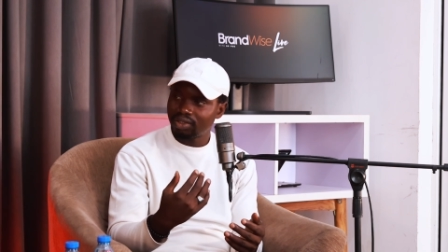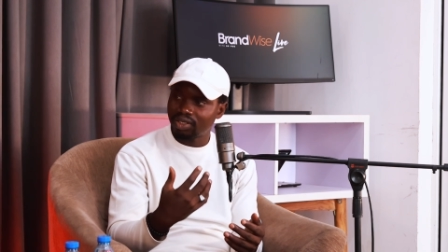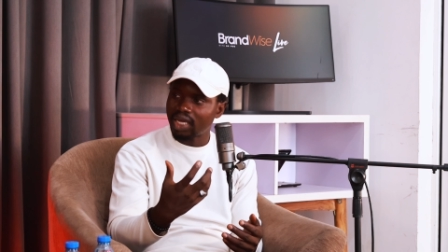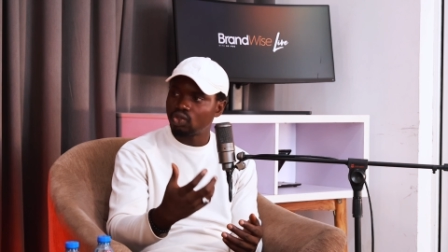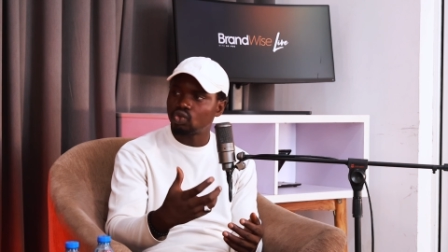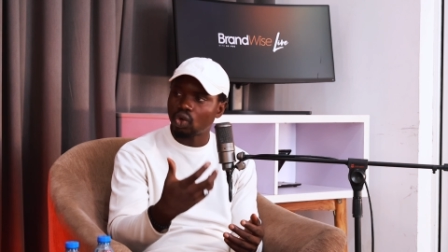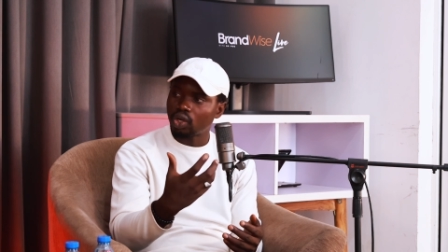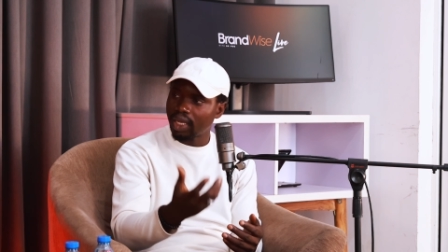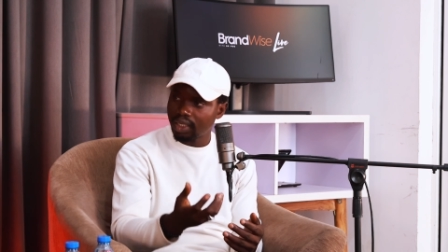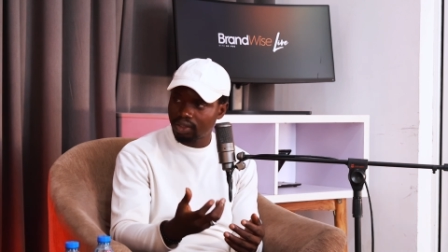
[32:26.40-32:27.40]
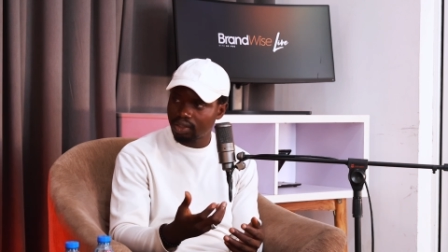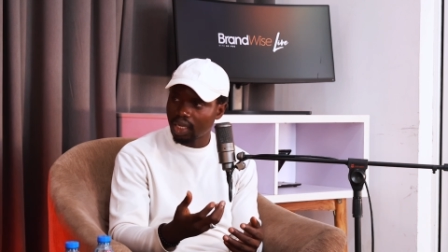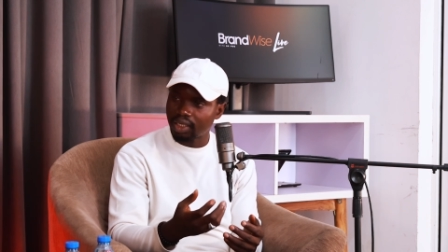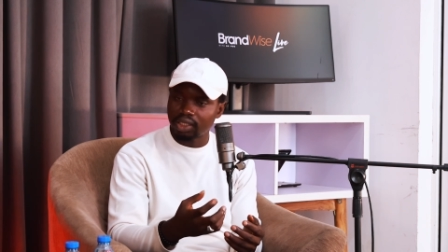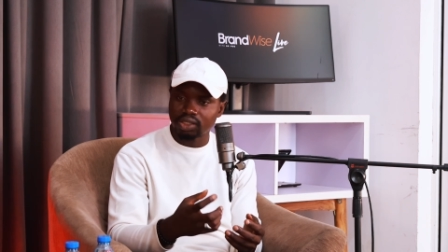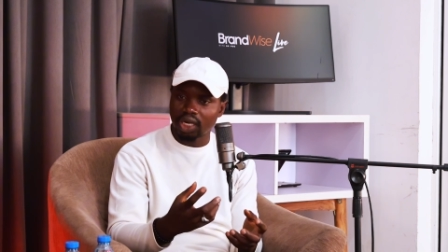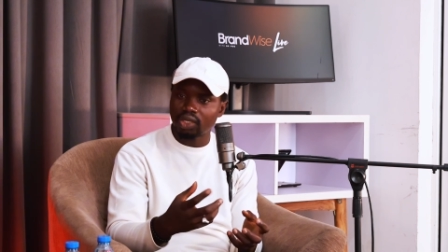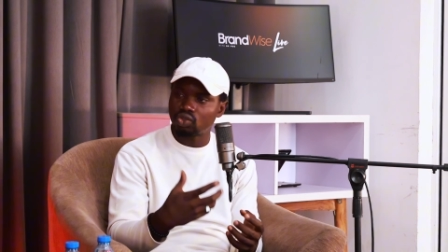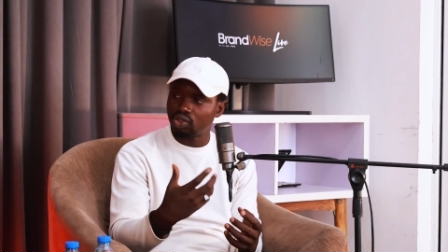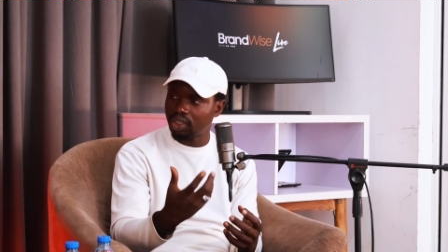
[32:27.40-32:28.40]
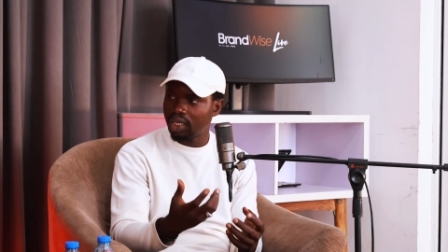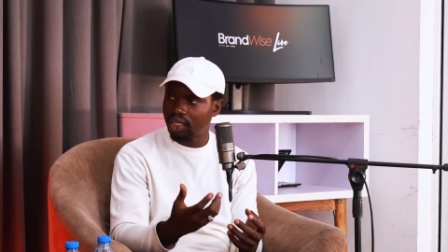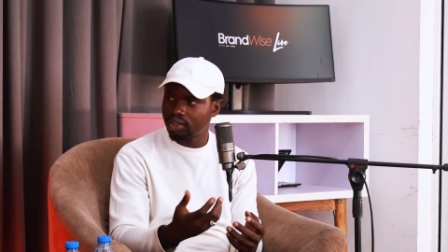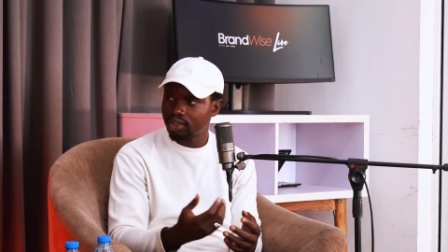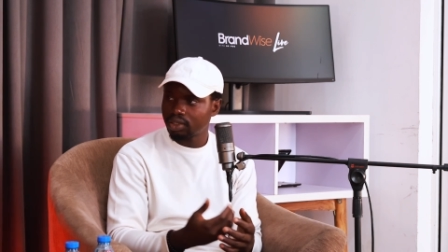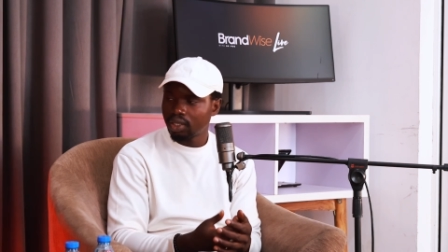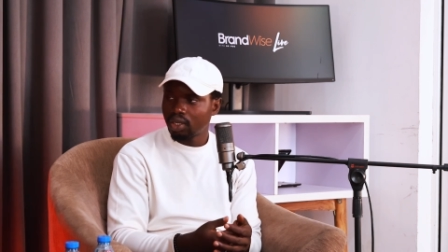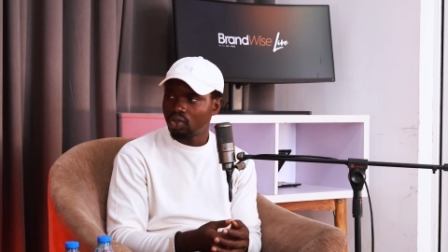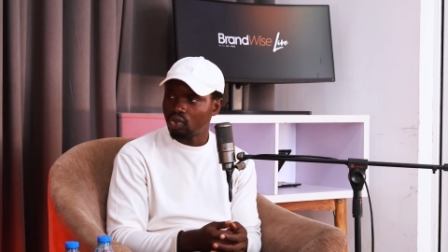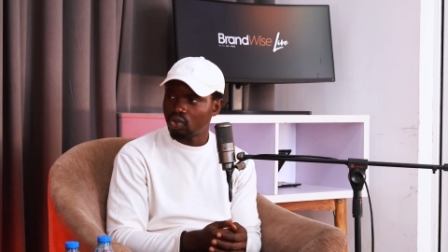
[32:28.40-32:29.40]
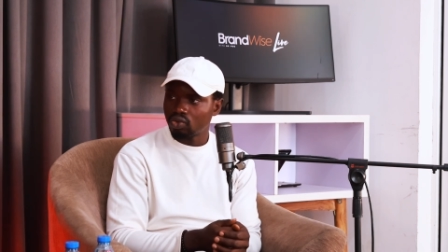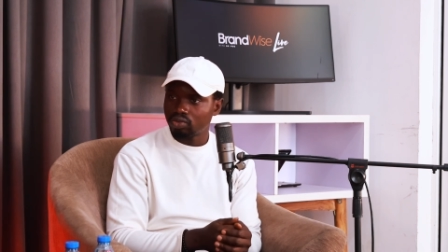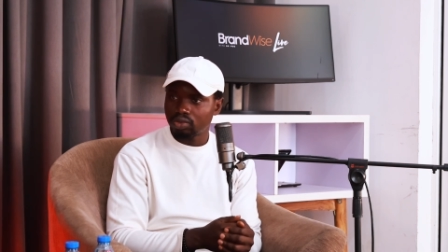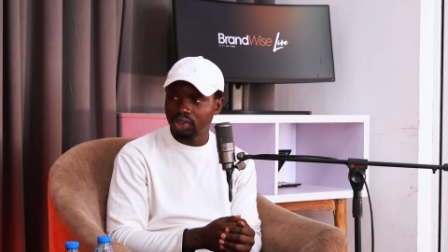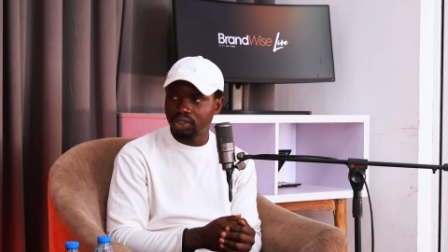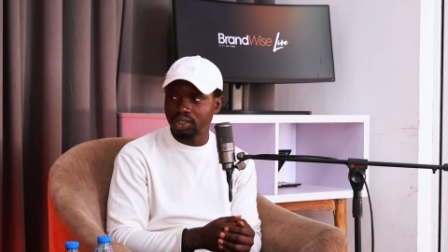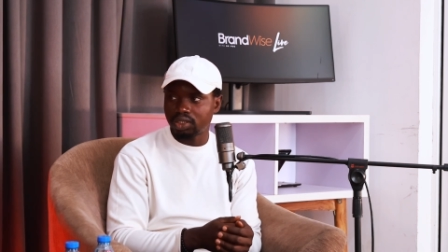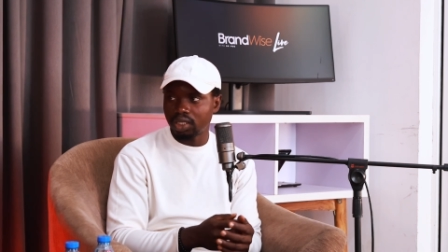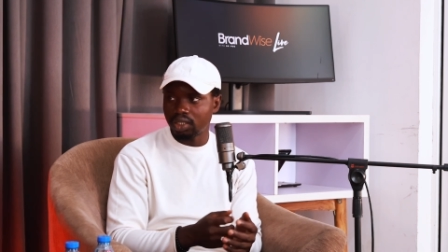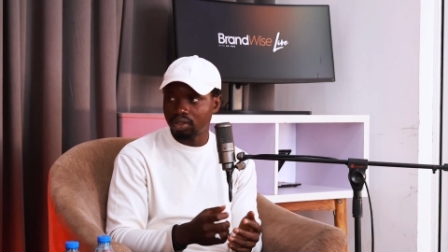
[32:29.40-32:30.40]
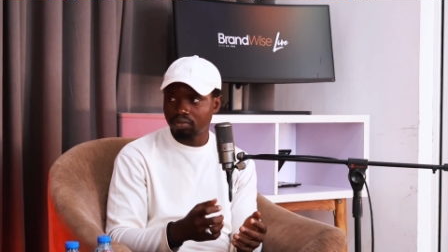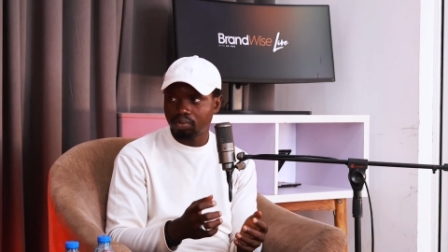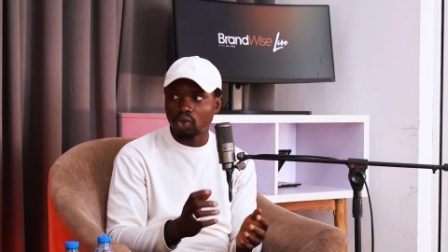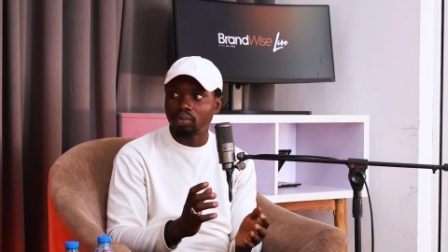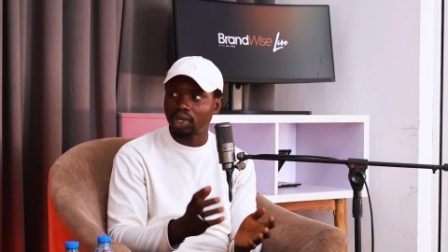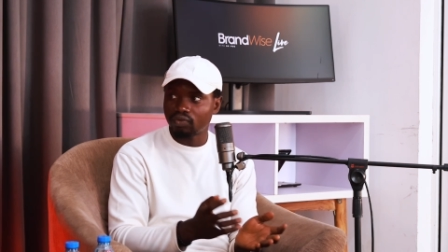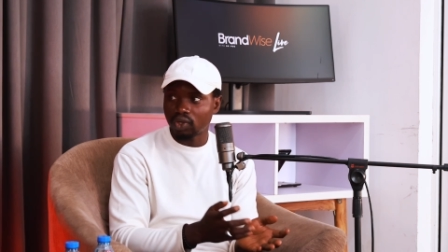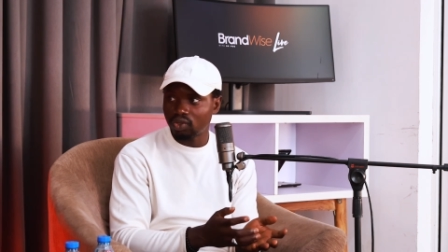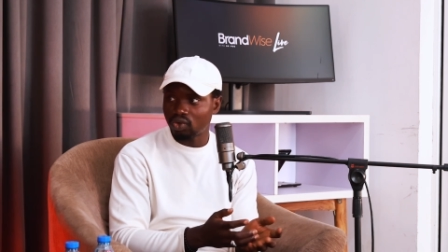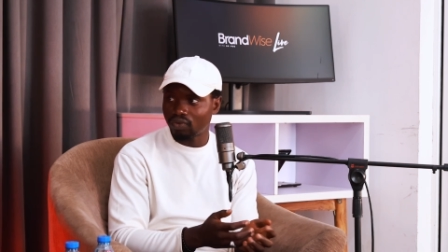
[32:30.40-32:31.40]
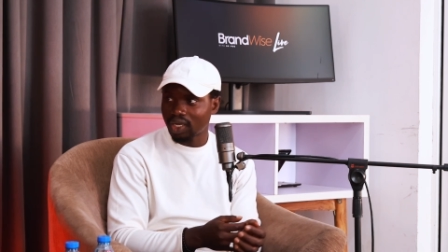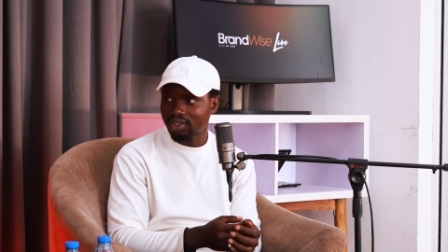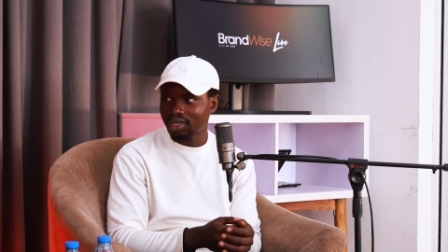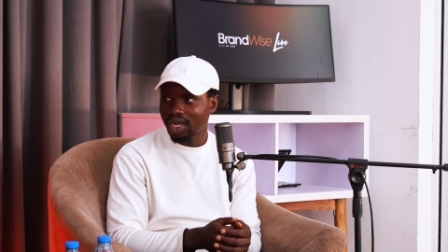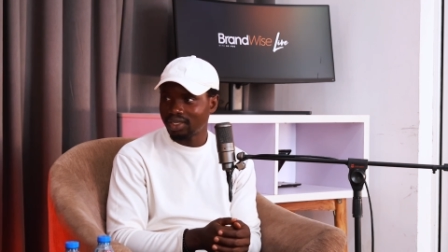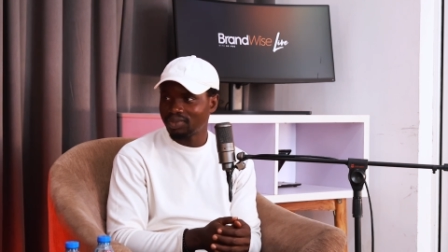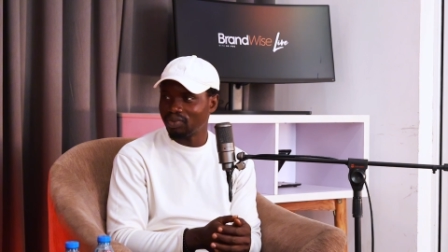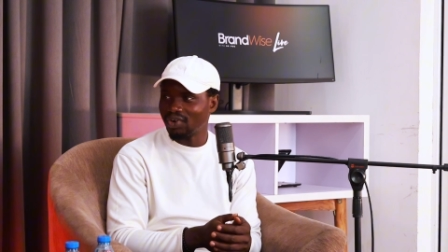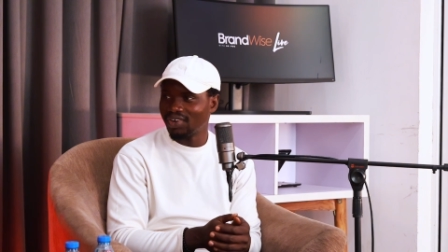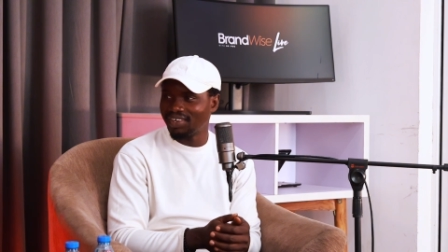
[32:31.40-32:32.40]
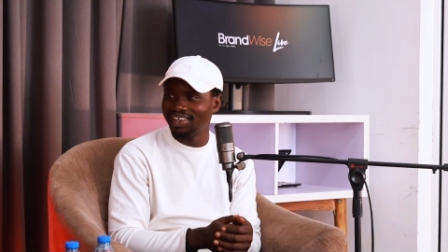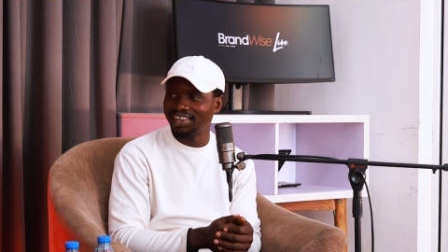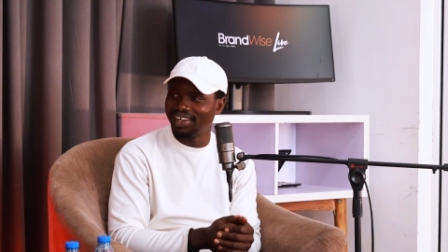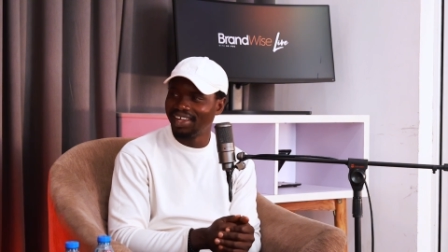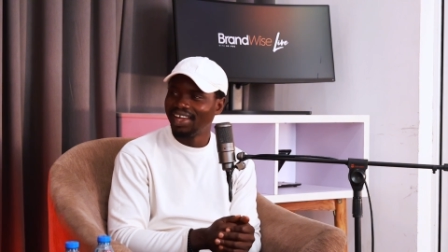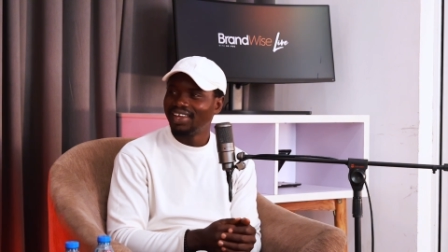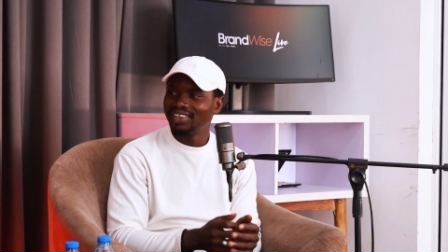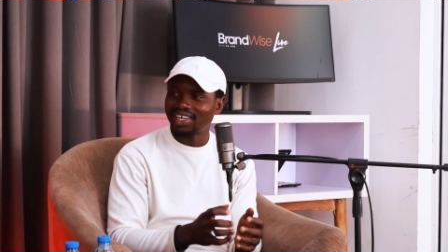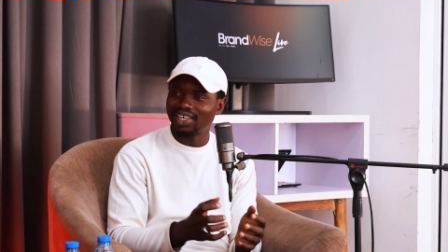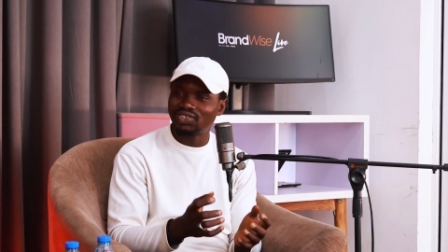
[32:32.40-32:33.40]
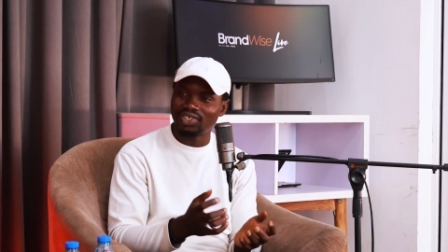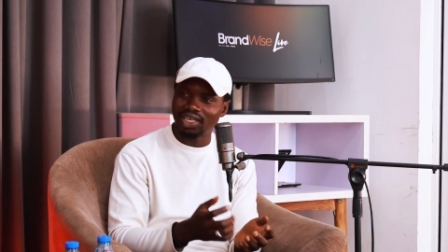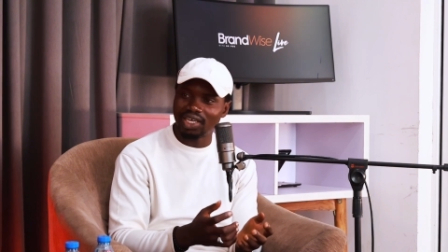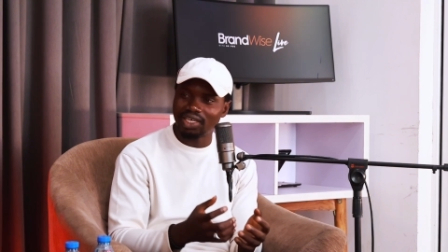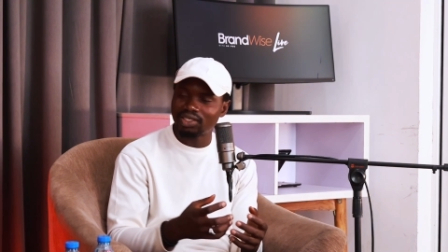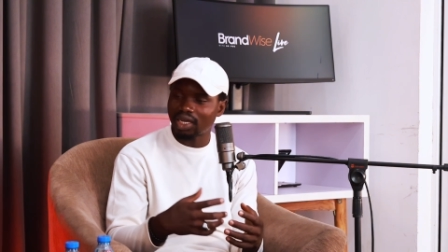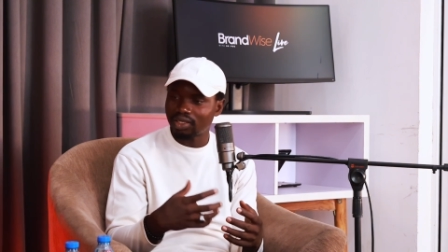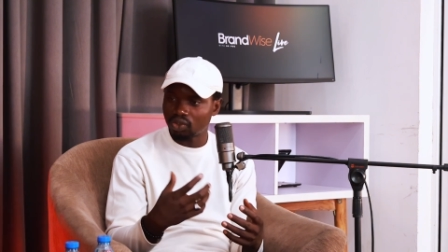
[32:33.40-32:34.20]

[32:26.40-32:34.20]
try to connect, at least try to relate, you know, this is a problem for introverts, right? But you try to relate. And